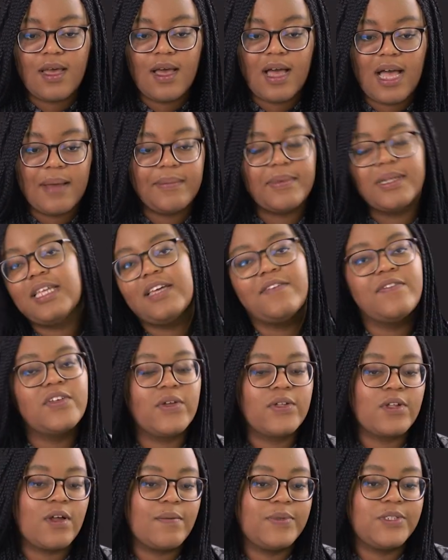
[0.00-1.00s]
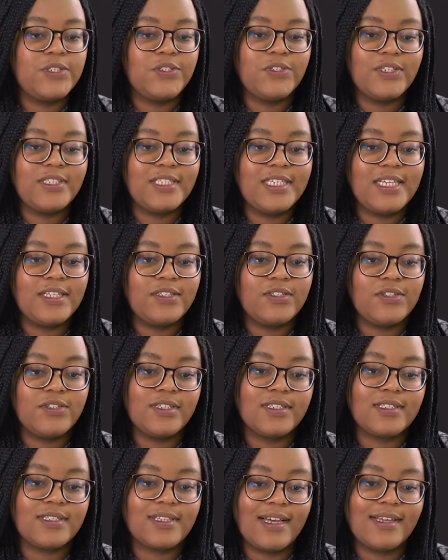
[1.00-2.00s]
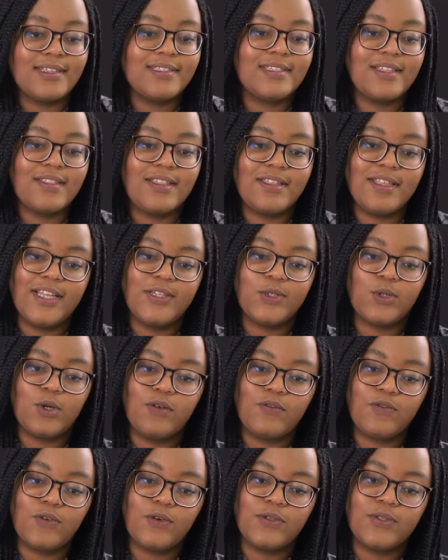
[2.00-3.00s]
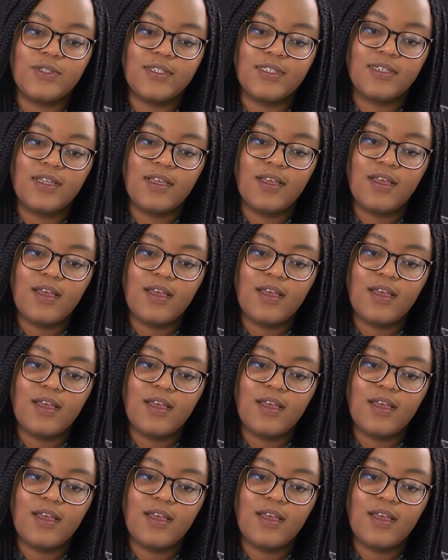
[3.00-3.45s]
I'm going to give you an opportunity to discuss the nature of roots